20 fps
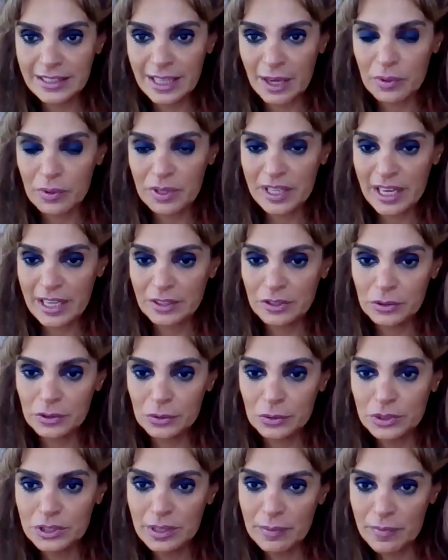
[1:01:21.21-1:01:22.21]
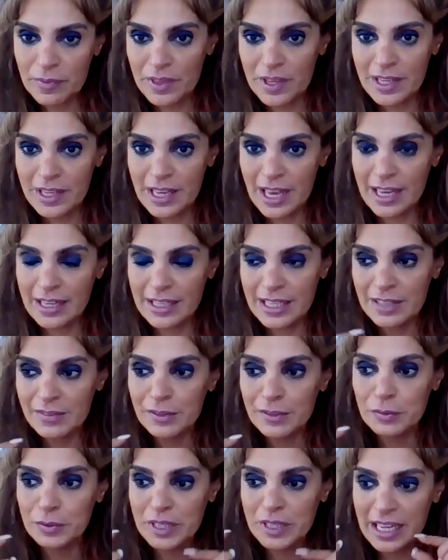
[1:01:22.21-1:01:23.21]
that we can do something, and
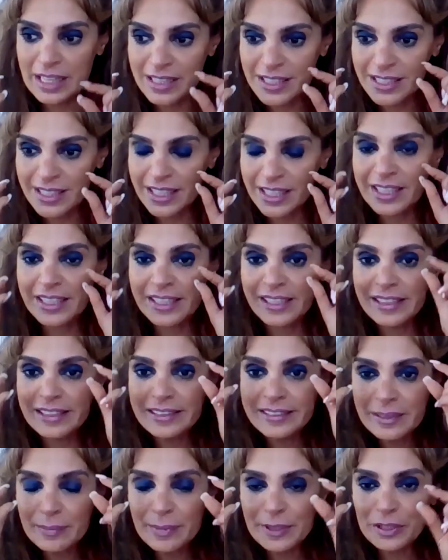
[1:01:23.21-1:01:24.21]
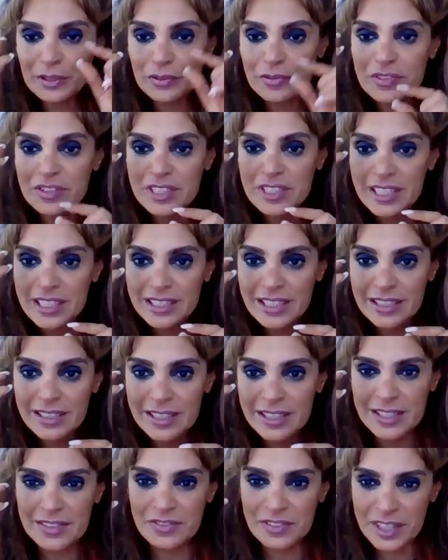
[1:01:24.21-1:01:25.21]
even we can sing a little bit of thing that
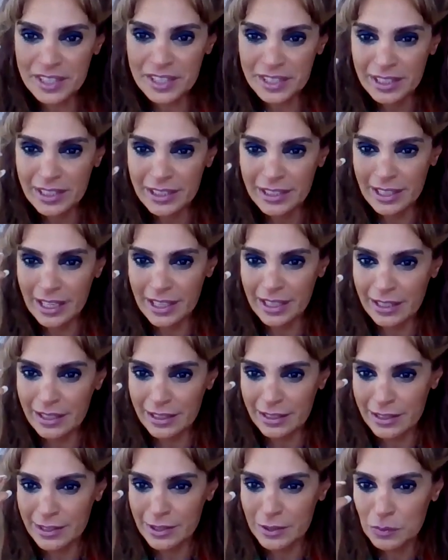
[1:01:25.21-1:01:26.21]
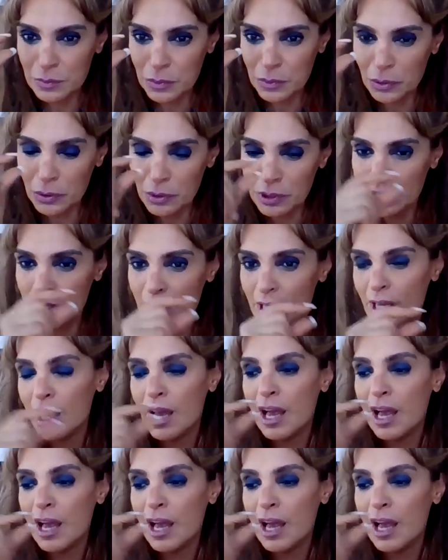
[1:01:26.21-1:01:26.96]
is very like small.